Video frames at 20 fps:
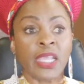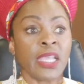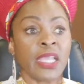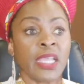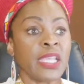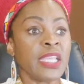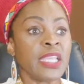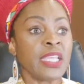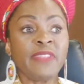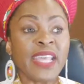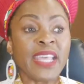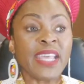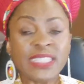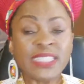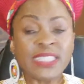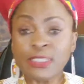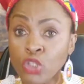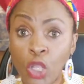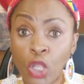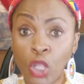If
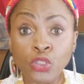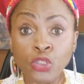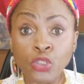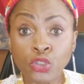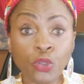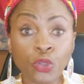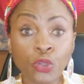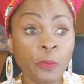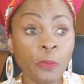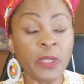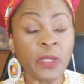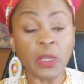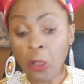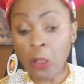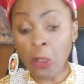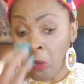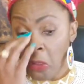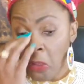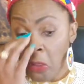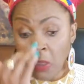they talk stupid,
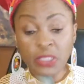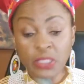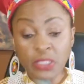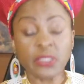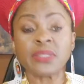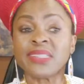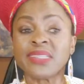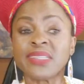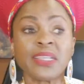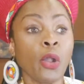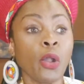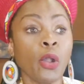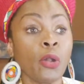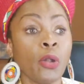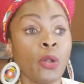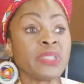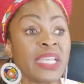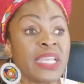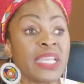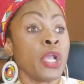
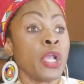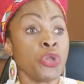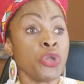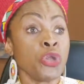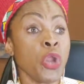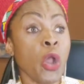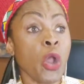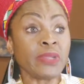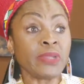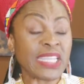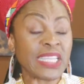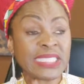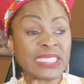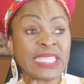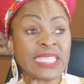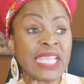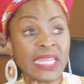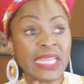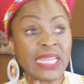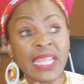no, they
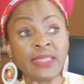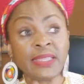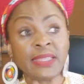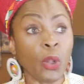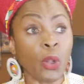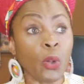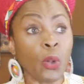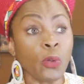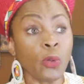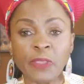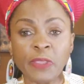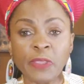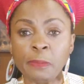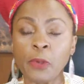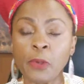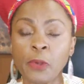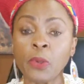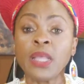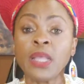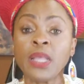say that their own
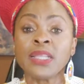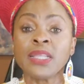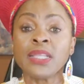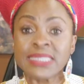people.